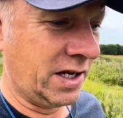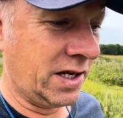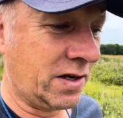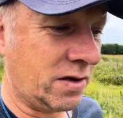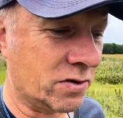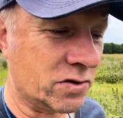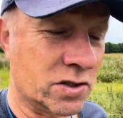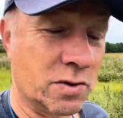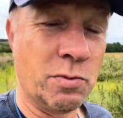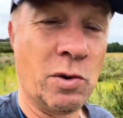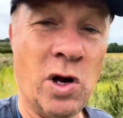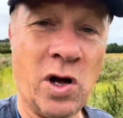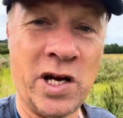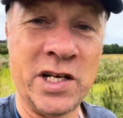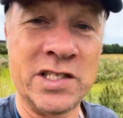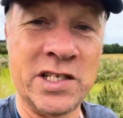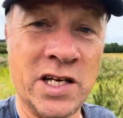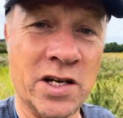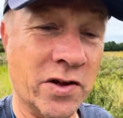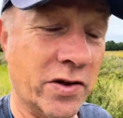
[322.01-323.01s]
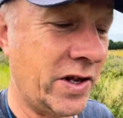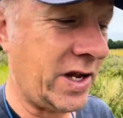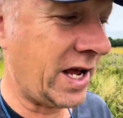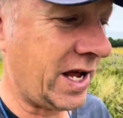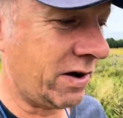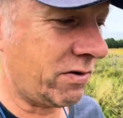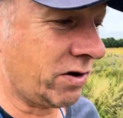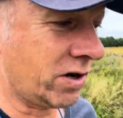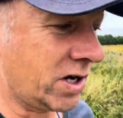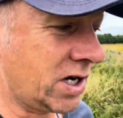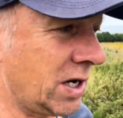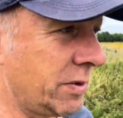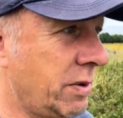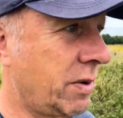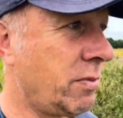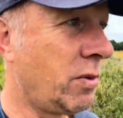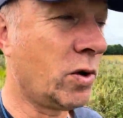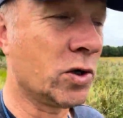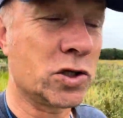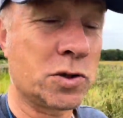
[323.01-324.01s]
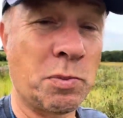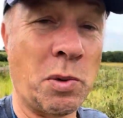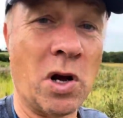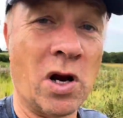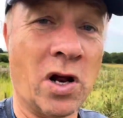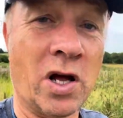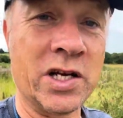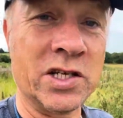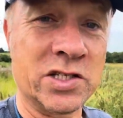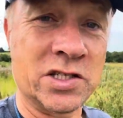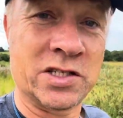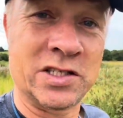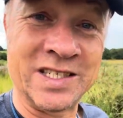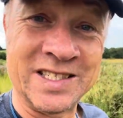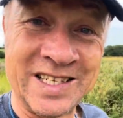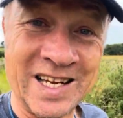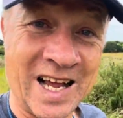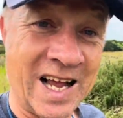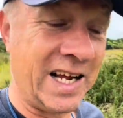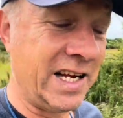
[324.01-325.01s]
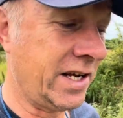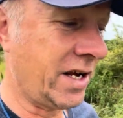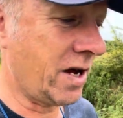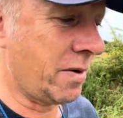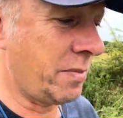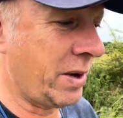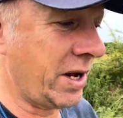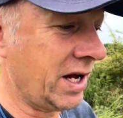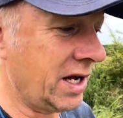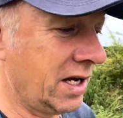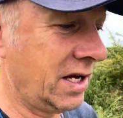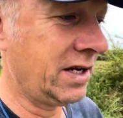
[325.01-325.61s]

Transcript: got some lighting on there got a couple more spotlights today coming